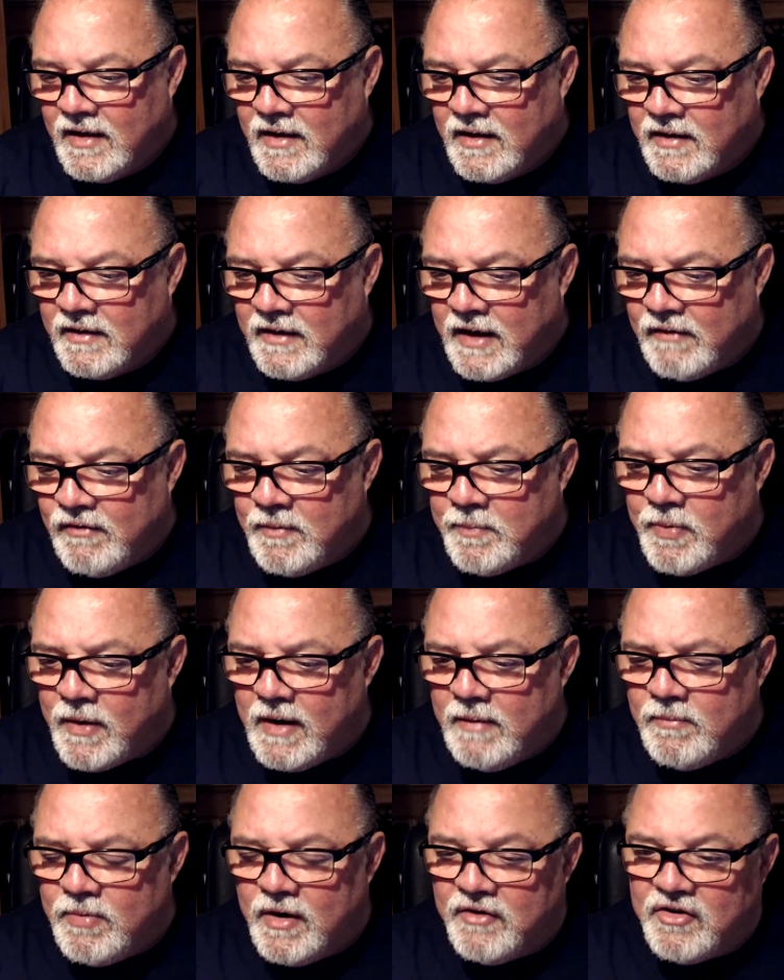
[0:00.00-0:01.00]
David
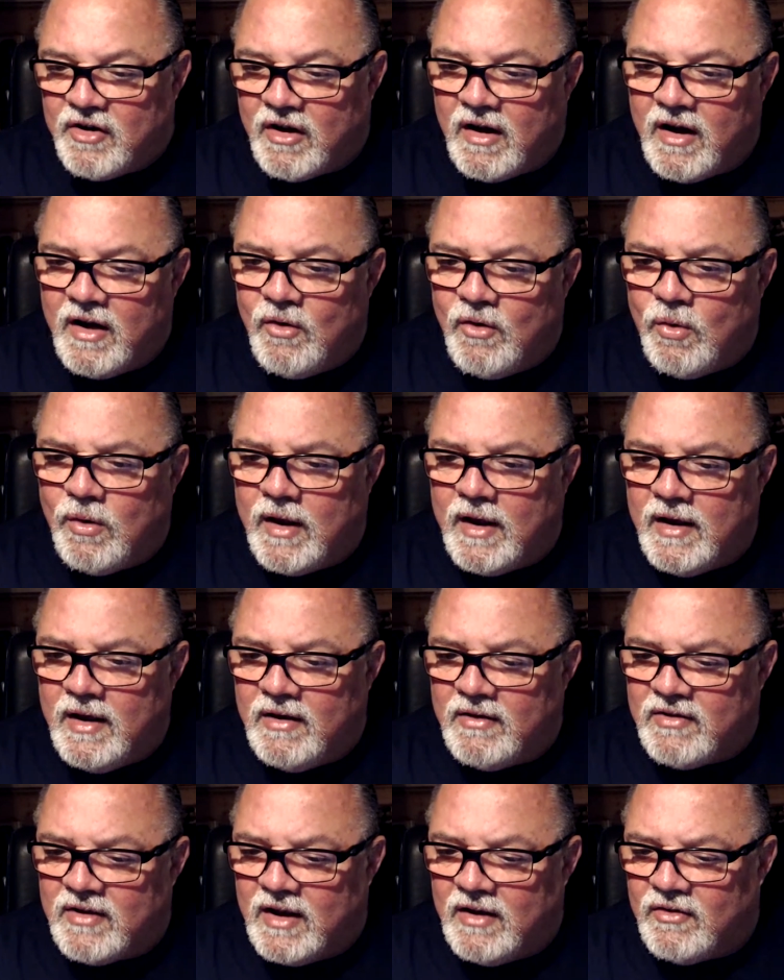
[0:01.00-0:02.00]
Brainbridge, hi all, he
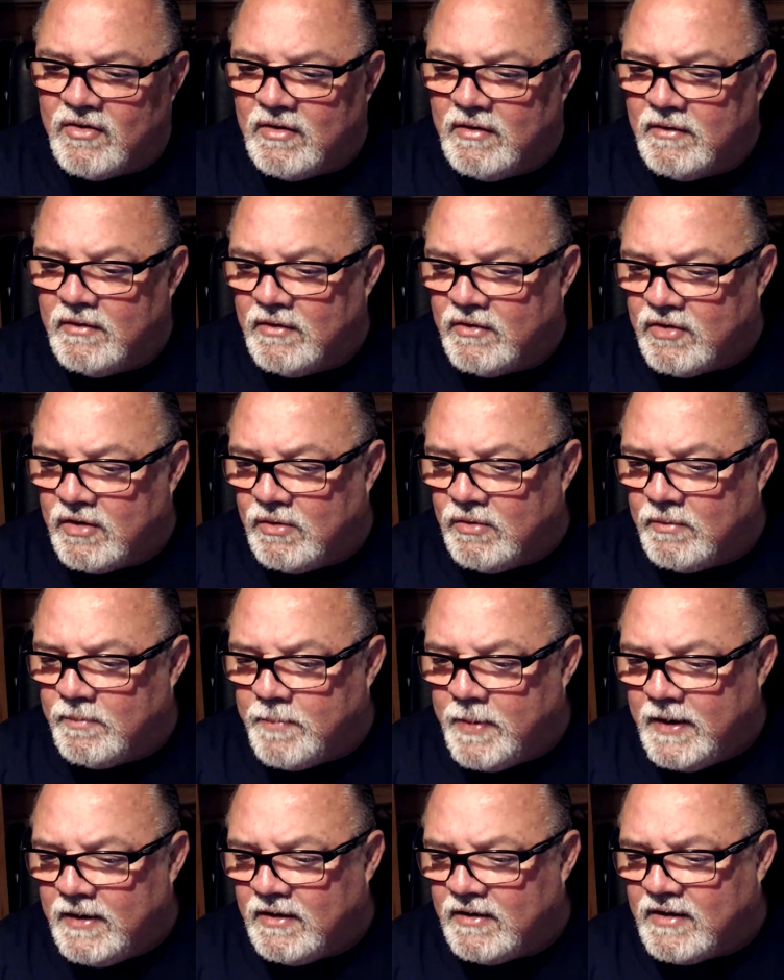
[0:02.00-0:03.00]
says. So
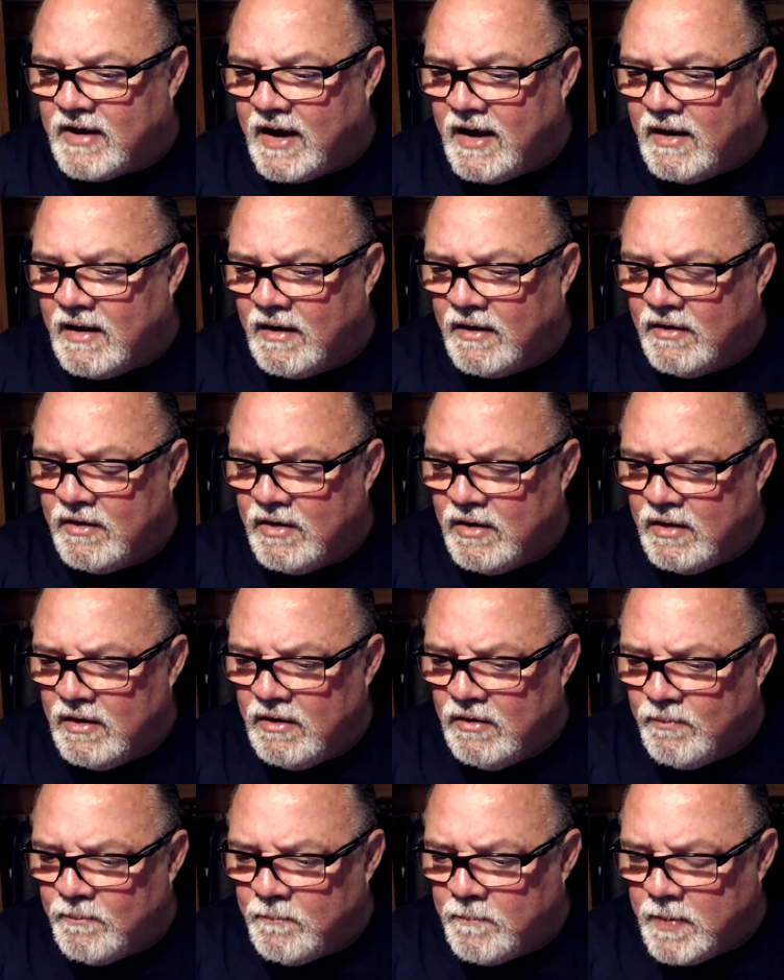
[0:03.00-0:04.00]
Peter Taylor,
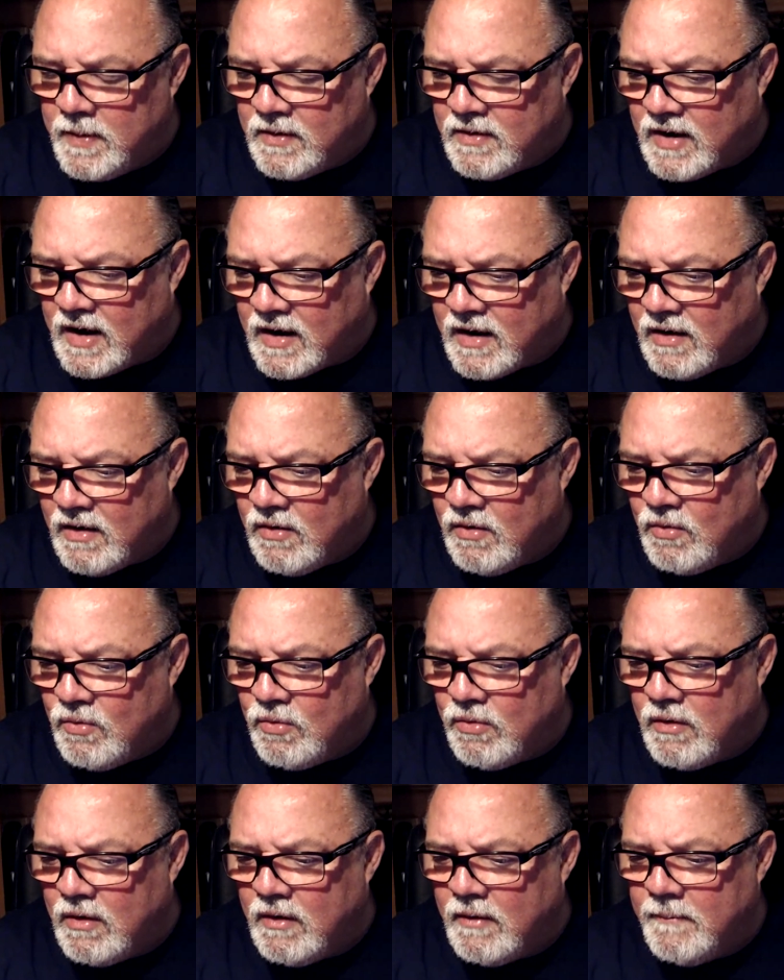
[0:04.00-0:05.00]
you've been taking
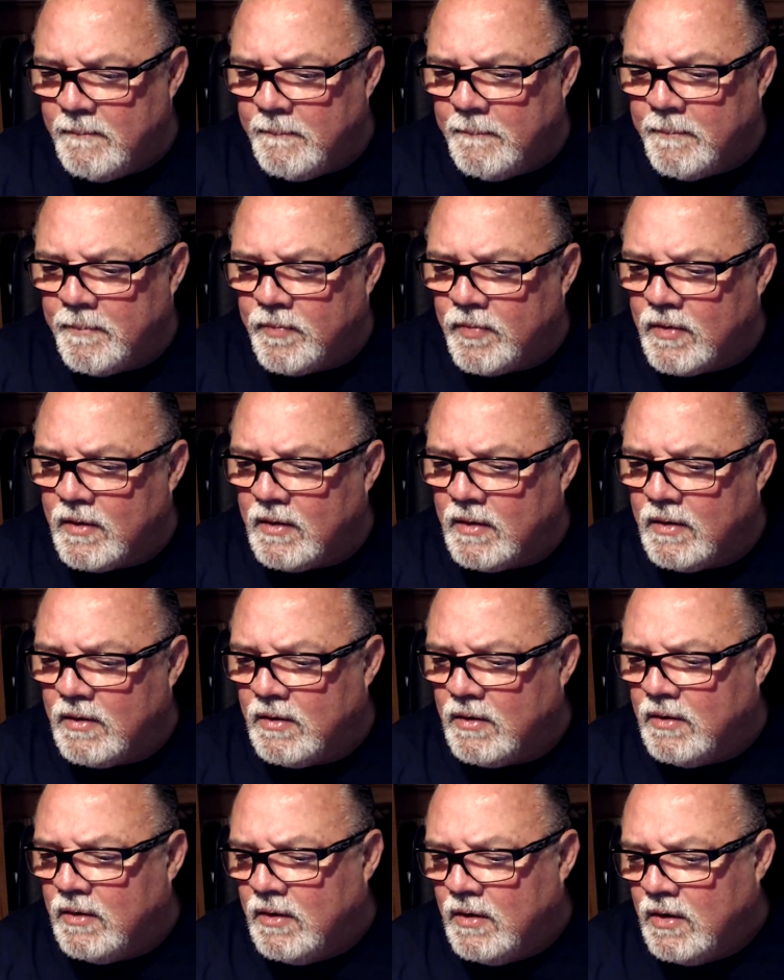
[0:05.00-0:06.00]
your
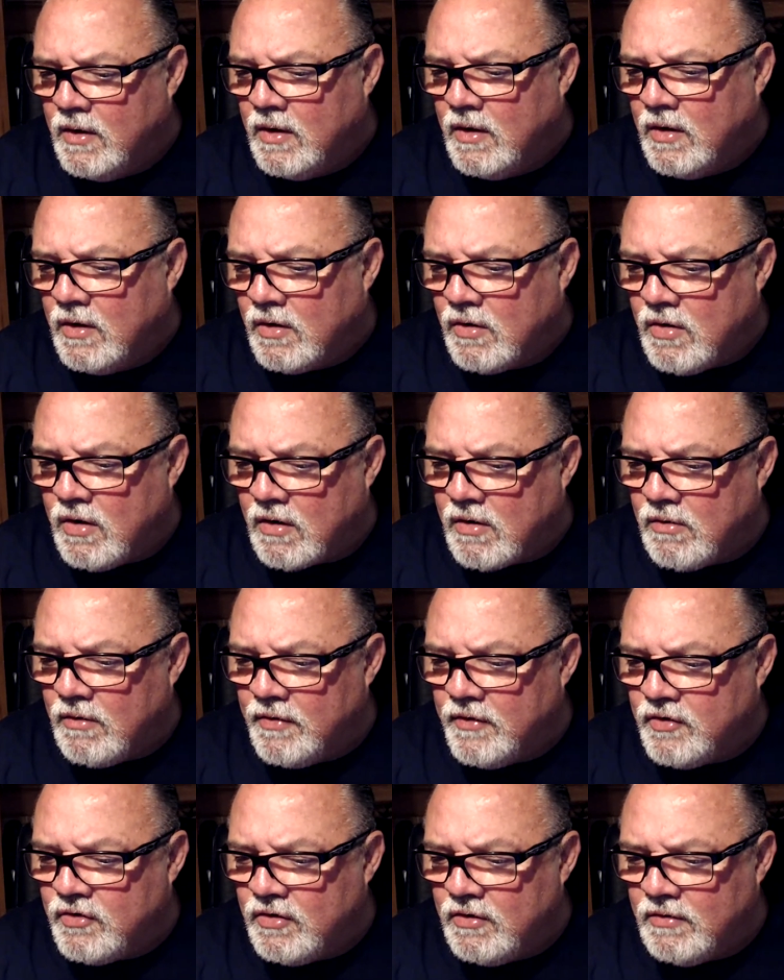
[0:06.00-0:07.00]
cocker on
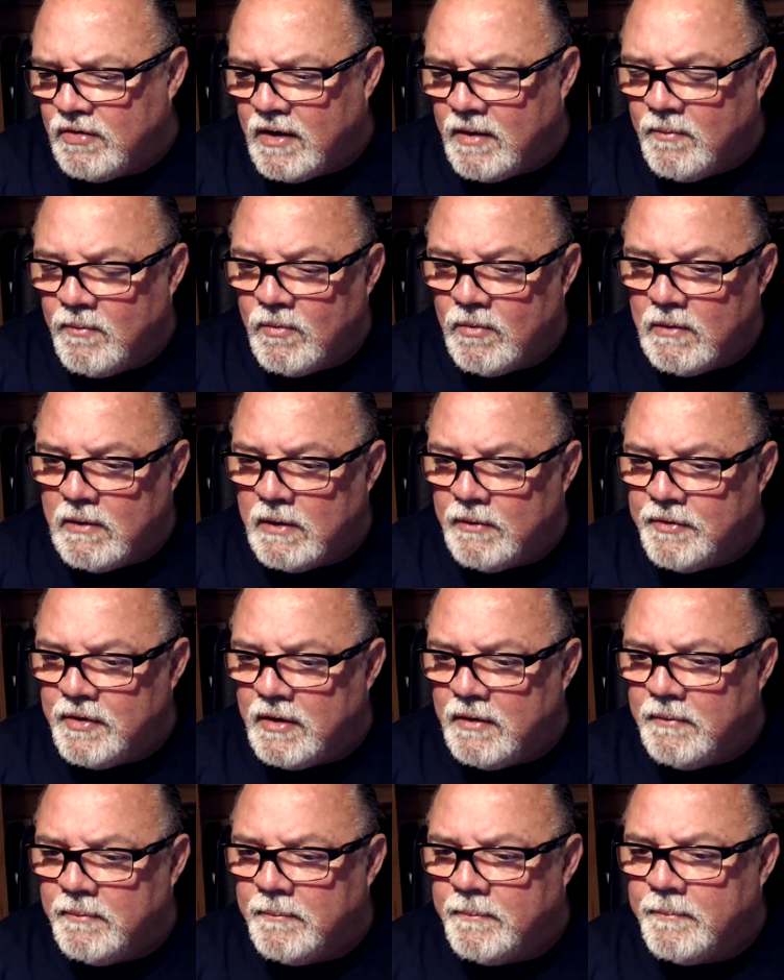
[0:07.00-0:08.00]
the shoot then. Well done.